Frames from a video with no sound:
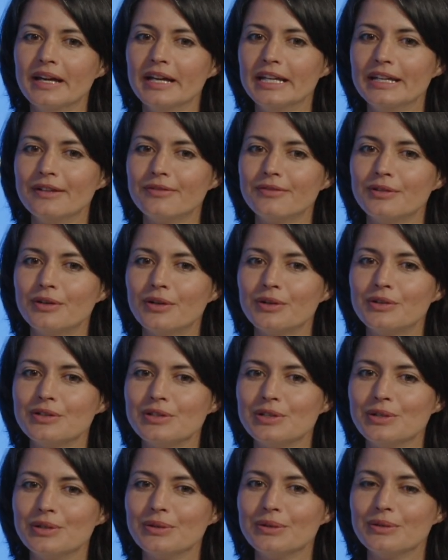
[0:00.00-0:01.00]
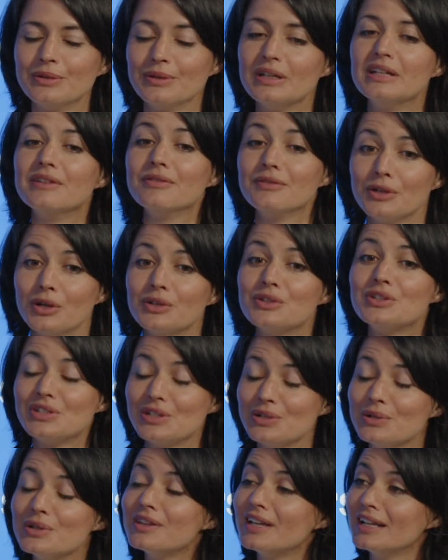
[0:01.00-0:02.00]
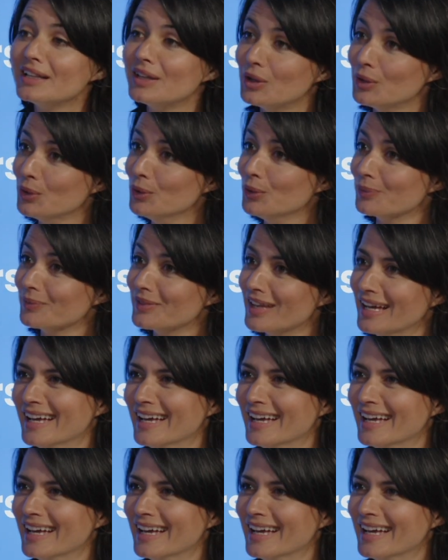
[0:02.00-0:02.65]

if not you, then who?